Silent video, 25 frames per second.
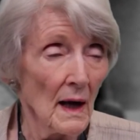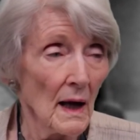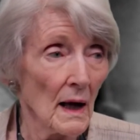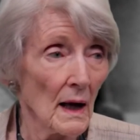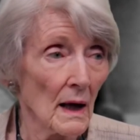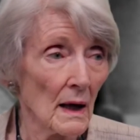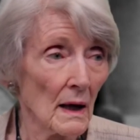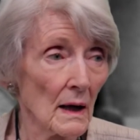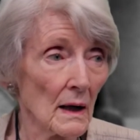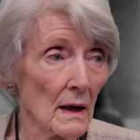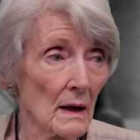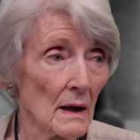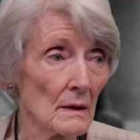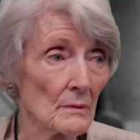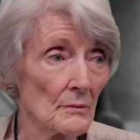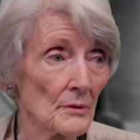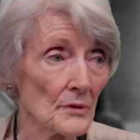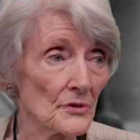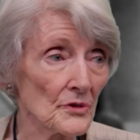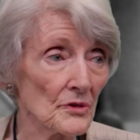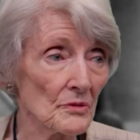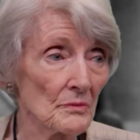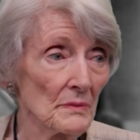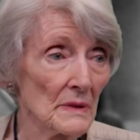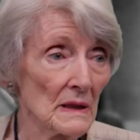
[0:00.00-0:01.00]
uh,
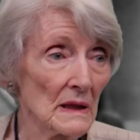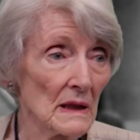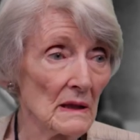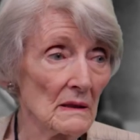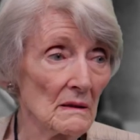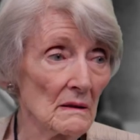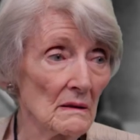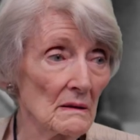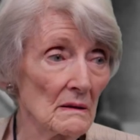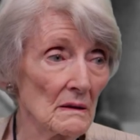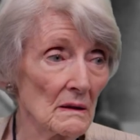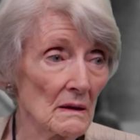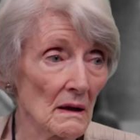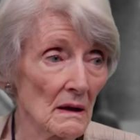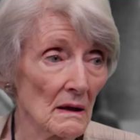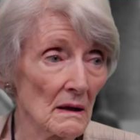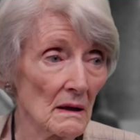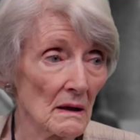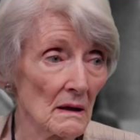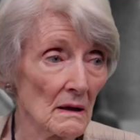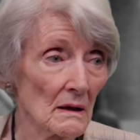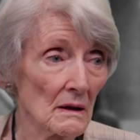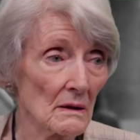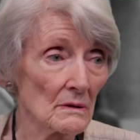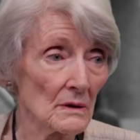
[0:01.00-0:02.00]
which meant uh,